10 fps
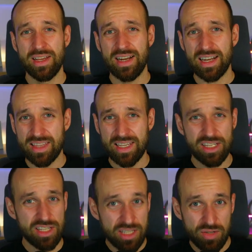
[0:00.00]
I think
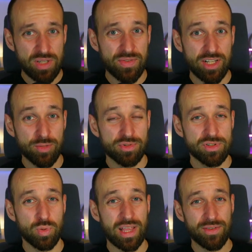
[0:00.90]
new
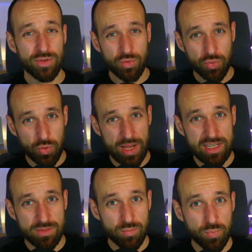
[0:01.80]
developers will have a
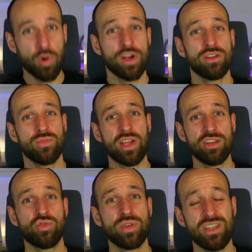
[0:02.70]
great point of
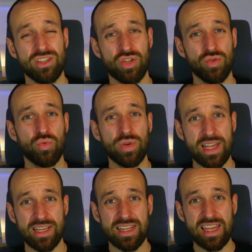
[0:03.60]
entry to
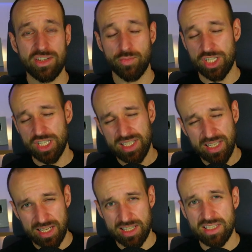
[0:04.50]
React Native, but just
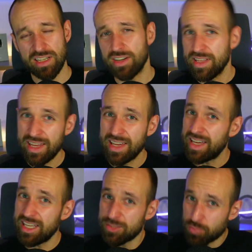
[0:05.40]
getting started.
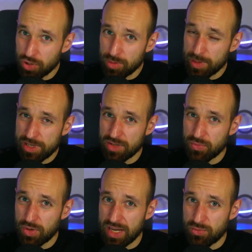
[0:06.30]
It's probably not
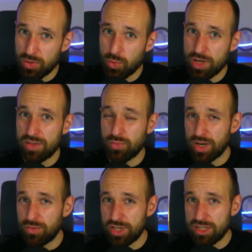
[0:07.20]
for everyone and for
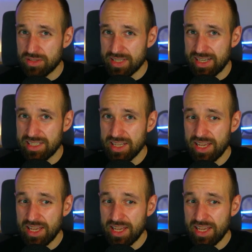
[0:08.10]
every use case,